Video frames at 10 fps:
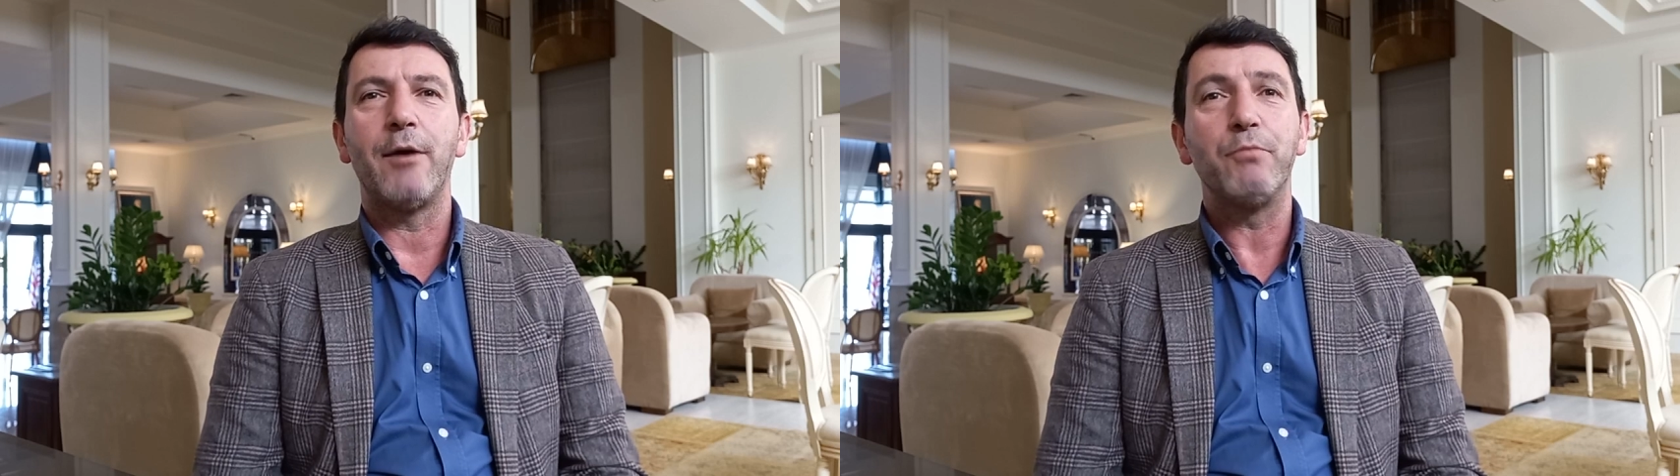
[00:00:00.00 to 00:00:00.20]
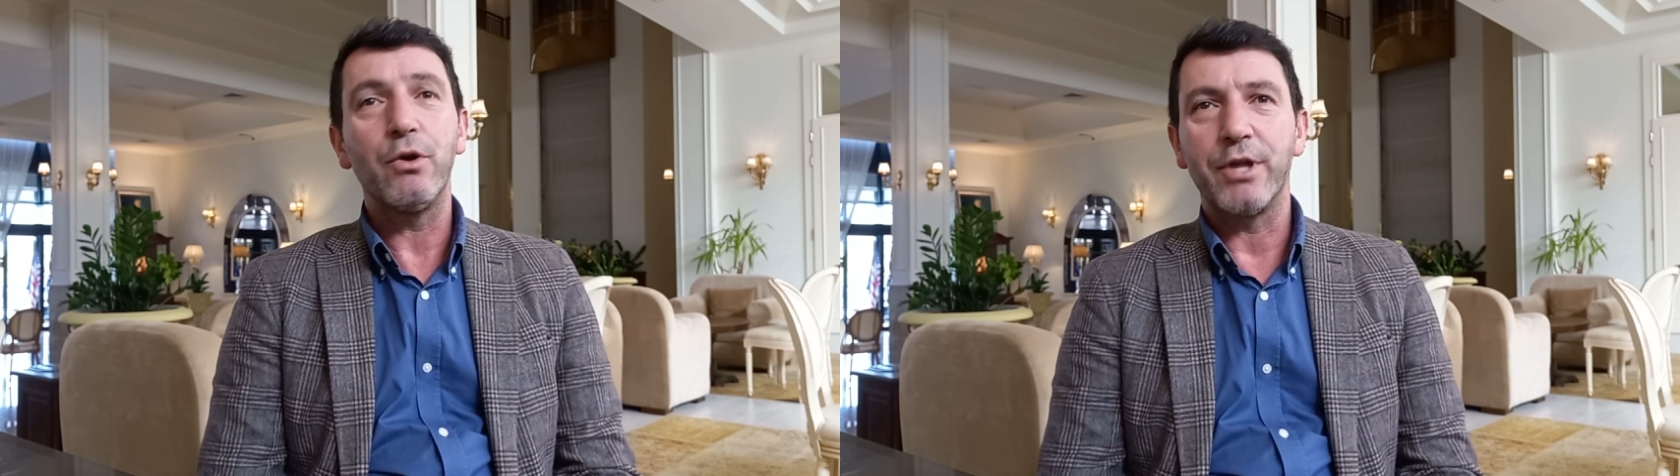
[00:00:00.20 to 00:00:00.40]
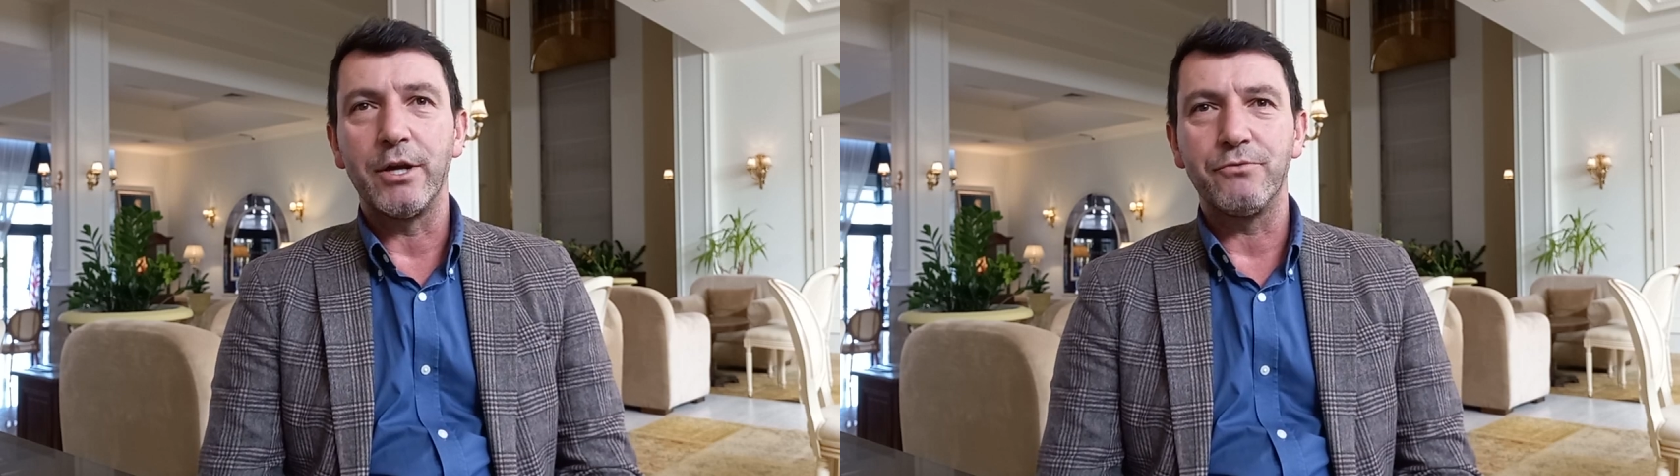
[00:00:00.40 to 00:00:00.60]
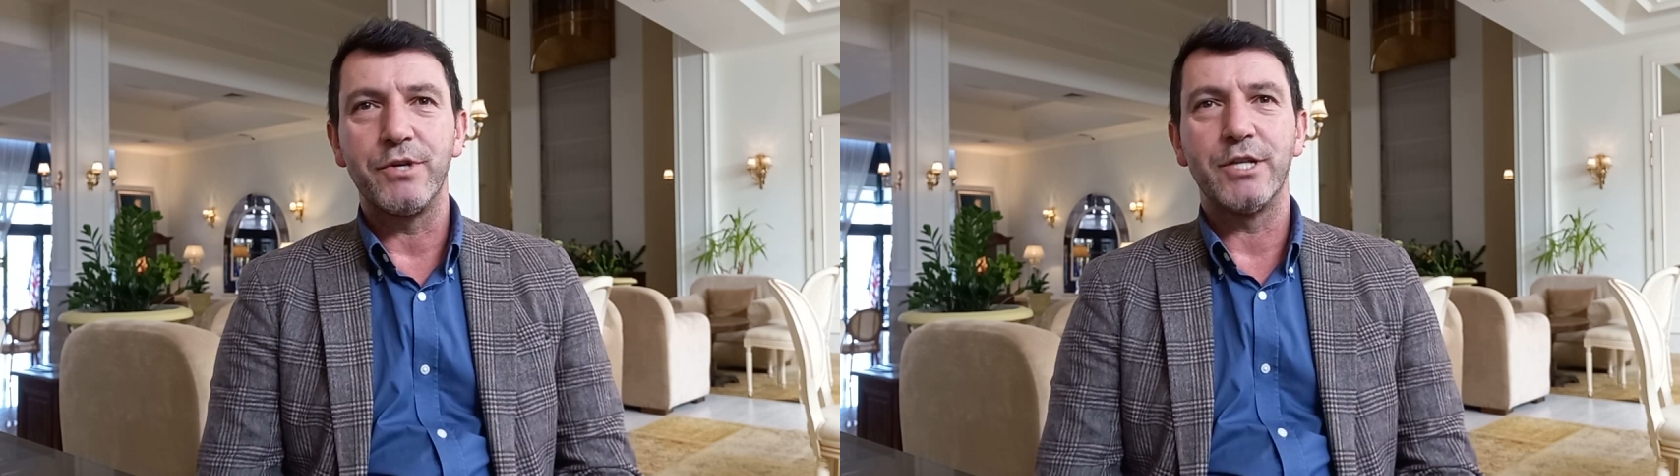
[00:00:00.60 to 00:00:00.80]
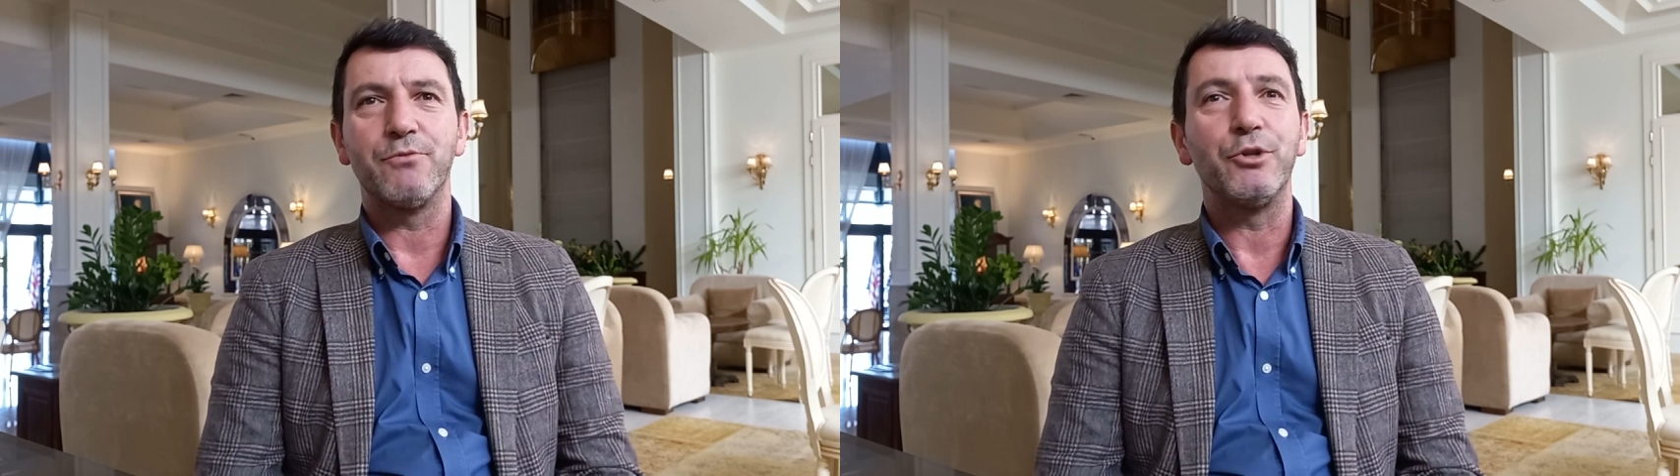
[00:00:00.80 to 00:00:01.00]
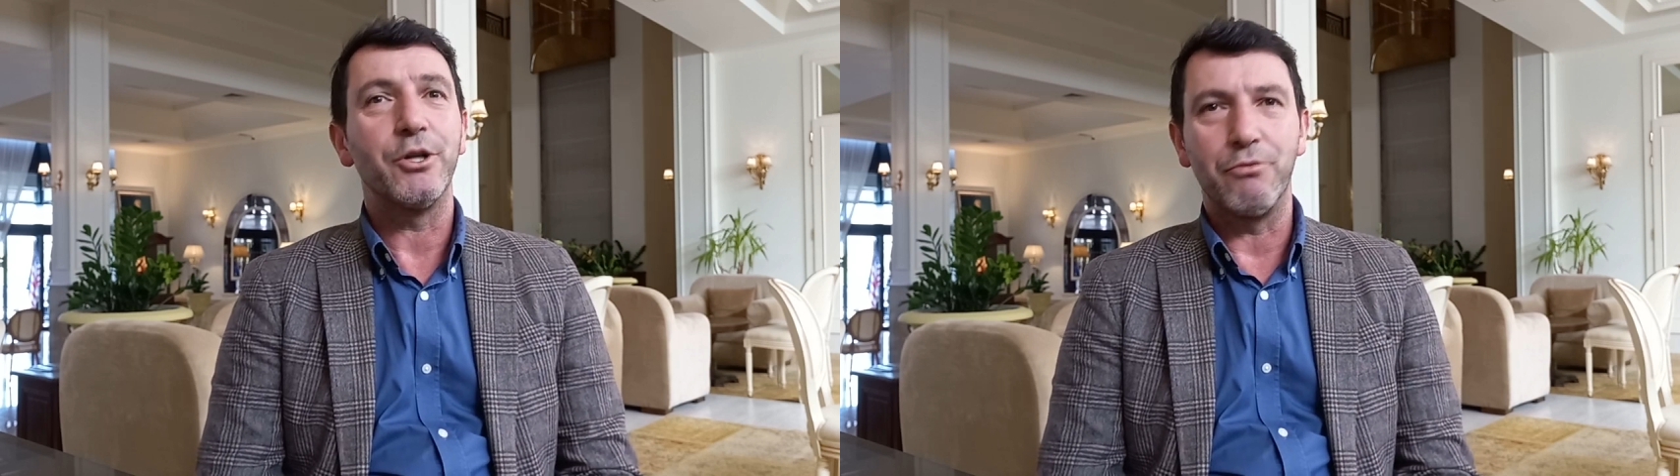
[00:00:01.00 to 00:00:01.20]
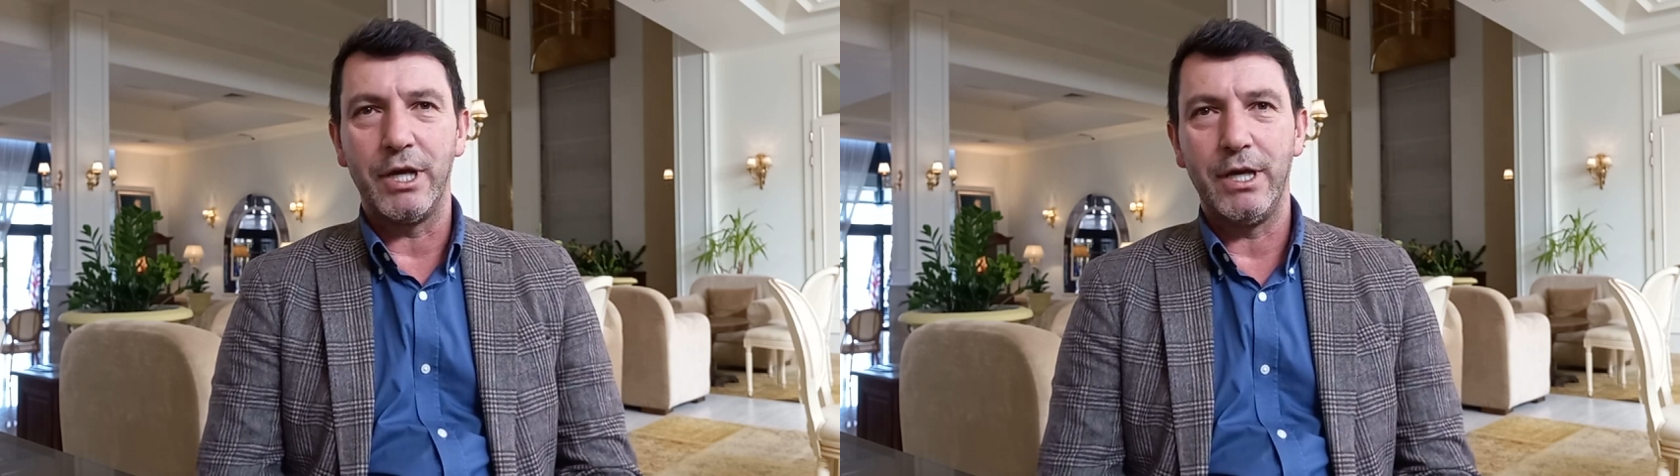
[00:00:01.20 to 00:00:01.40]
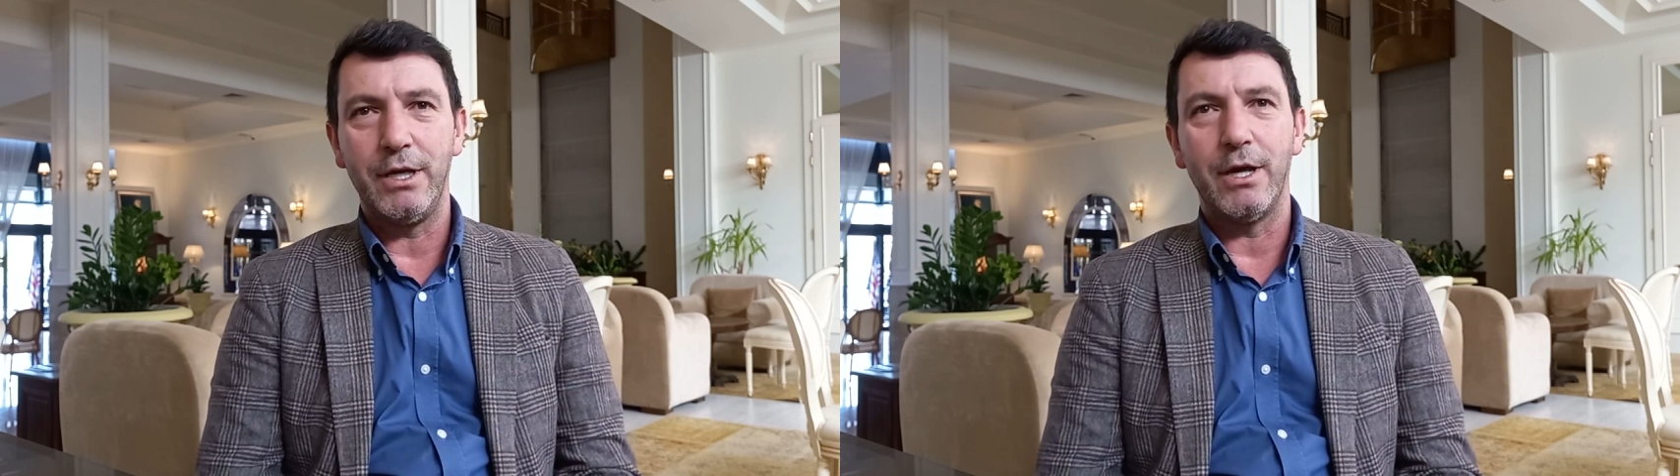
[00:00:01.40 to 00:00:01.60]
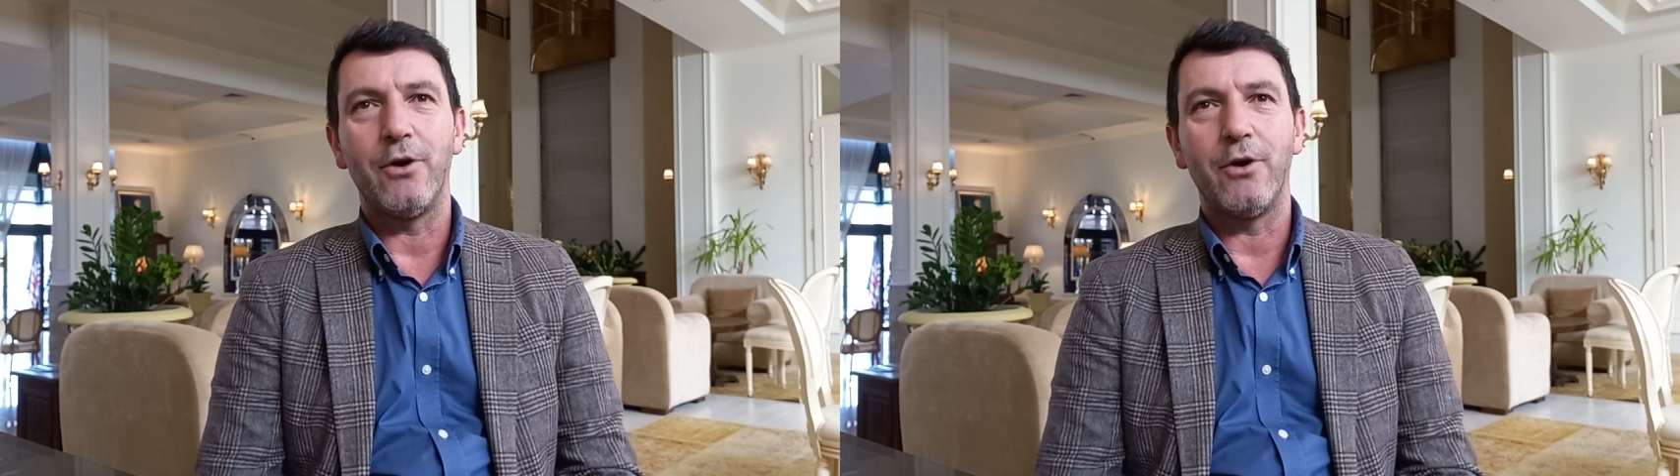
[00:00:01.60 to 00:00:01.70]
both countries would agree